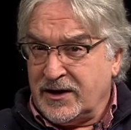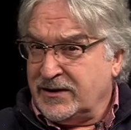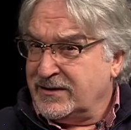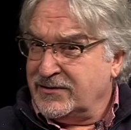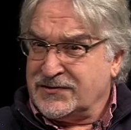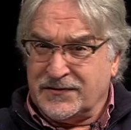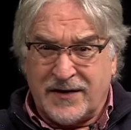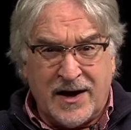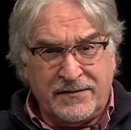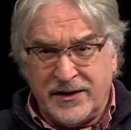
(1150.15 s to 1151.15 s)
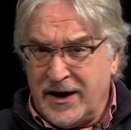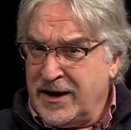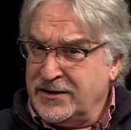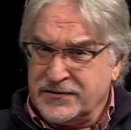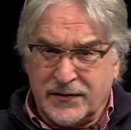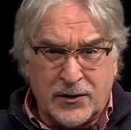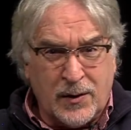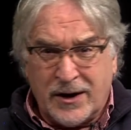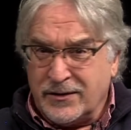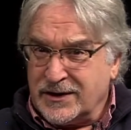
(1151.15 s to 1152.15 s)
I survived the age of
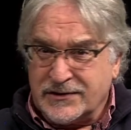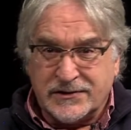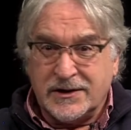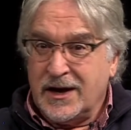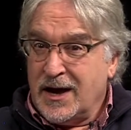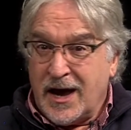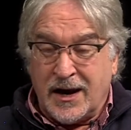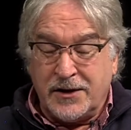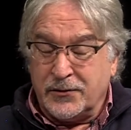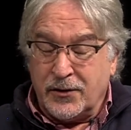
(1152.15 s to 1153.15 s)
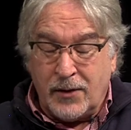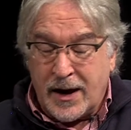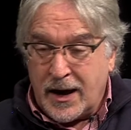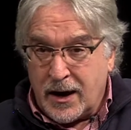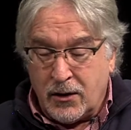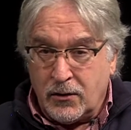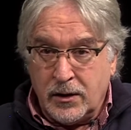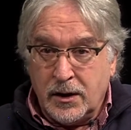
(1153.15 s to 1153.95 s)
Aquarius. And I don't know how.